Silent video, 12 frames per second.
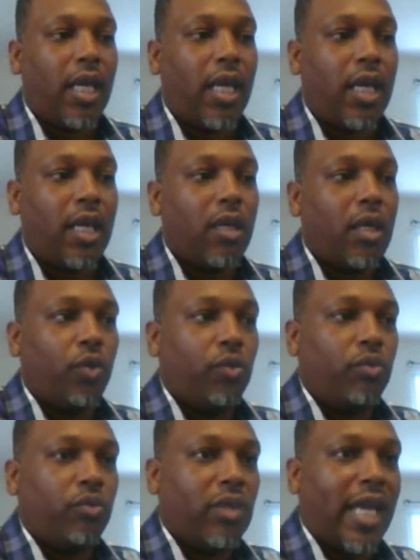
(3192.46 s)
that,
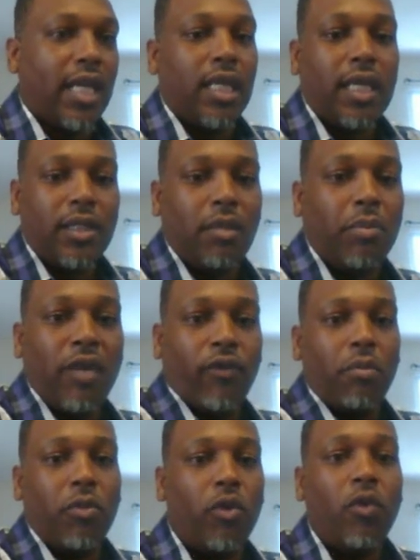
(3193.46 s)
that needs to be
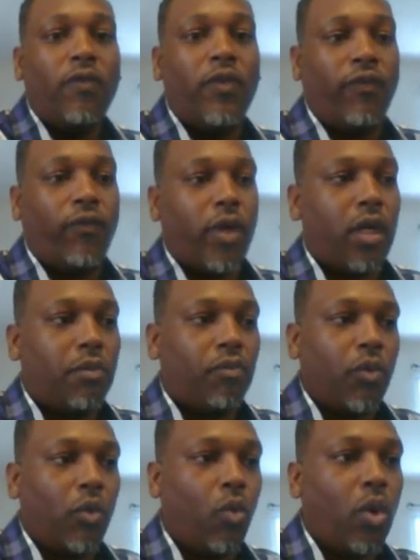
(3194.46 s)
removed
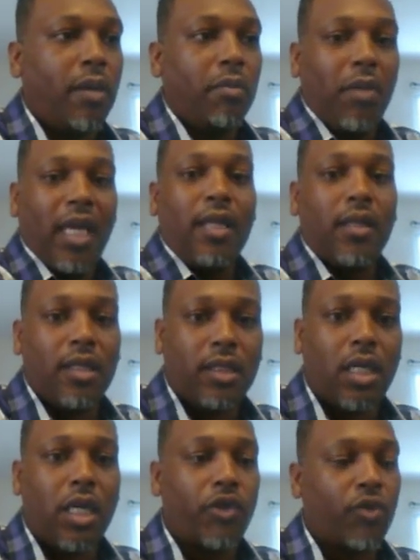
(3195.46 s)
from what made this
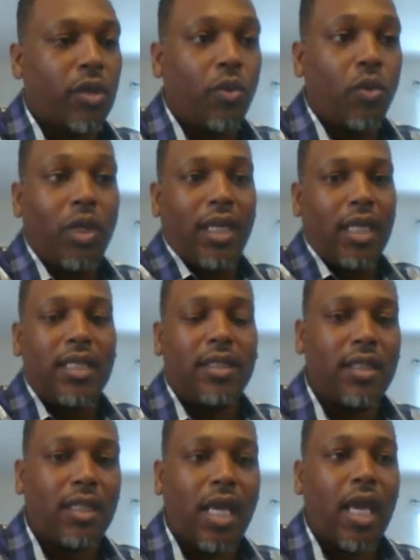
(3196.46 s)
country what it is
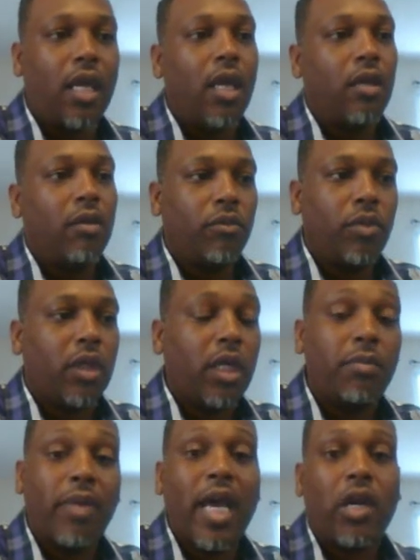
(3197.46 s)
today,
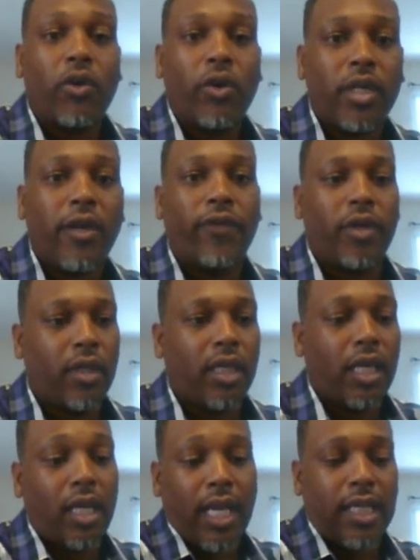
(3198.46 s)
good, bad, or indifferent.
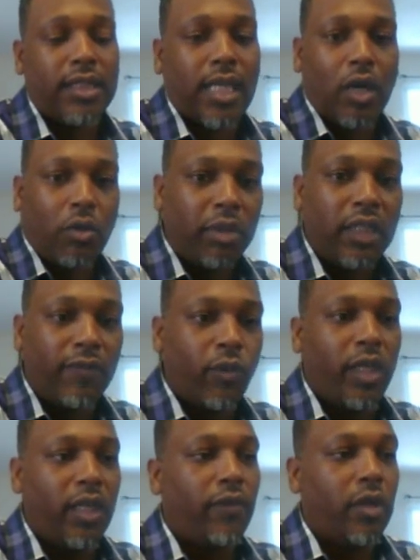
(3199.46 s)
Again, like I said, I don't
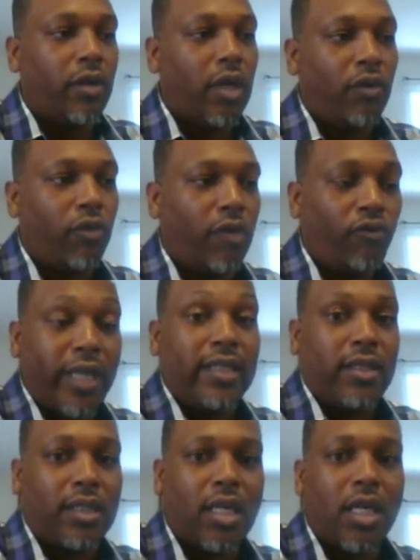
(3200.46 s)
believe we live in a
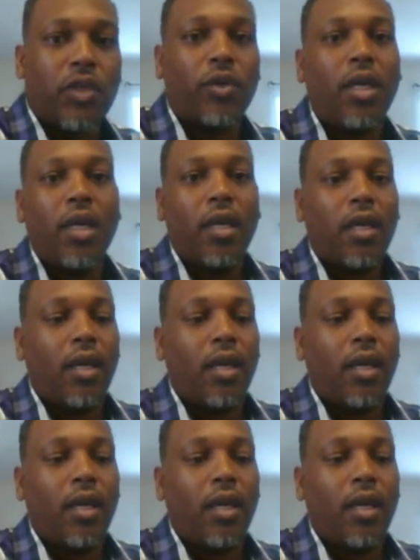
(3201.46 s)
racist country.